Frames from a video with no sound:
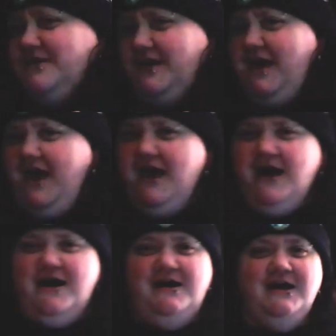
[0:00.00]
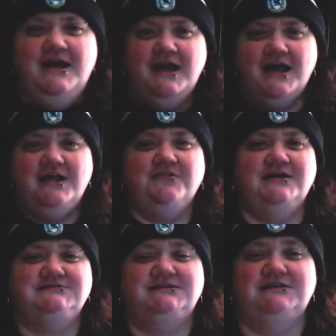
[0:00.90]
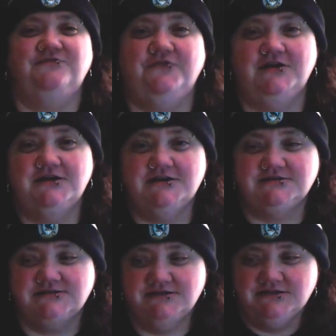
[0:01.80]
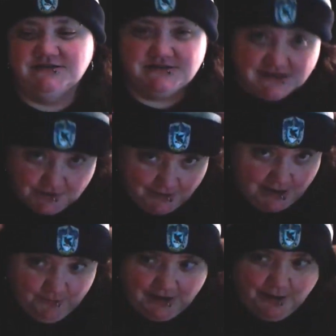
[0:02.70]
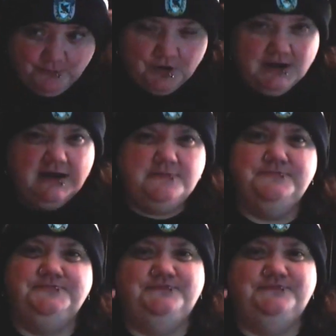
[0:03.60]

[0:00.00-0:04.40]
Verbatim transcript: yeah. And that's it for us. Stick around, we have got more to come.